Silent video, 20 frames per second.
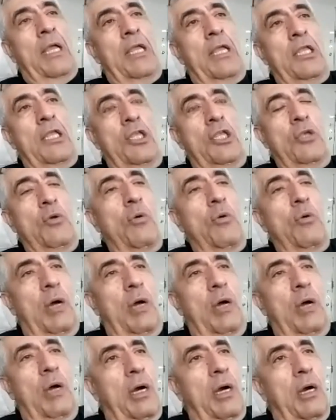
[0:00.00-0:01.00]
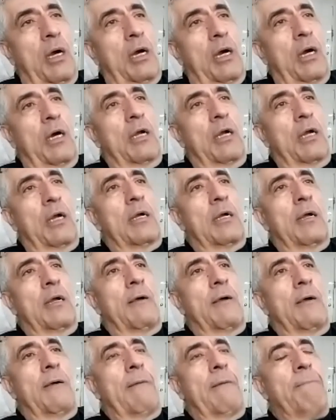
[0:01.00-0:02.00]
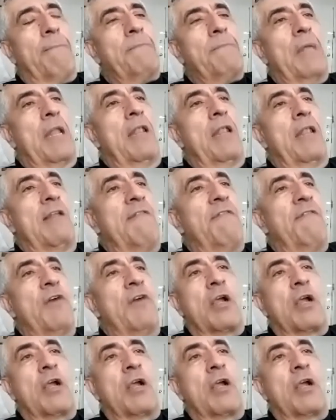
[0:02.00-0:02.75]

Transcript: you are live in